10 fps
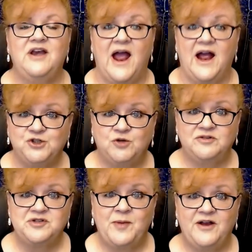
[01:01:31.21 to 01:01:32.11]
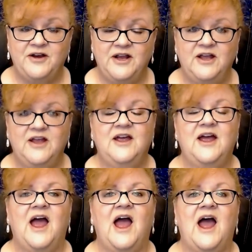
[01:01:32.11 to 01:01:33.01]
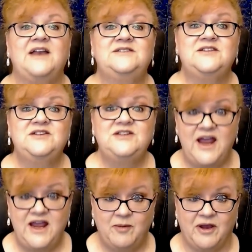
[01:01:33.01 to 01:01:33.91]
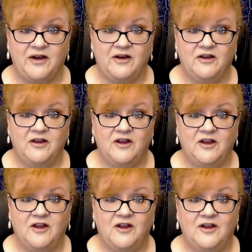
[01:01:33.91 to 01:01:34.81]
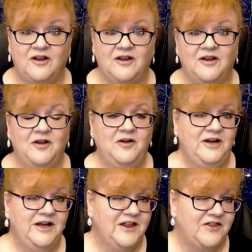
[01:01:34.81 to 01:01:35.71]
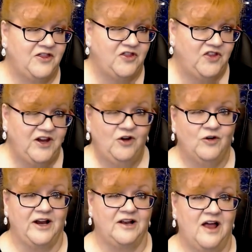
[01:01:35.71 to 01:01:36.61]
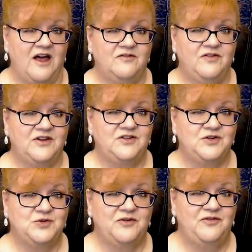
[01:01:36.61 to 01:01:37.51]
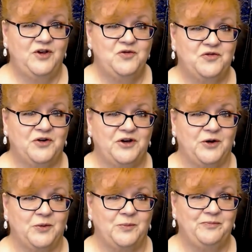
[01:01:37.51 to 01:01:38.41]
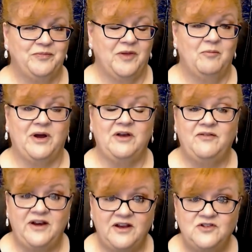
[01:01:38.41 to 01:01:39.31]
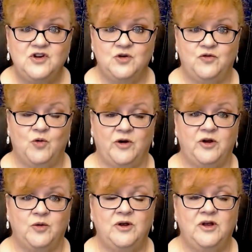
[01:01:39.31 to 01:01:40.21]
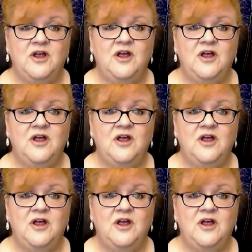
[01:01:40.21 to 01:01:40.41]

natural responding and Stayman. In theory, a lot of this is review for you. But if it is new for you,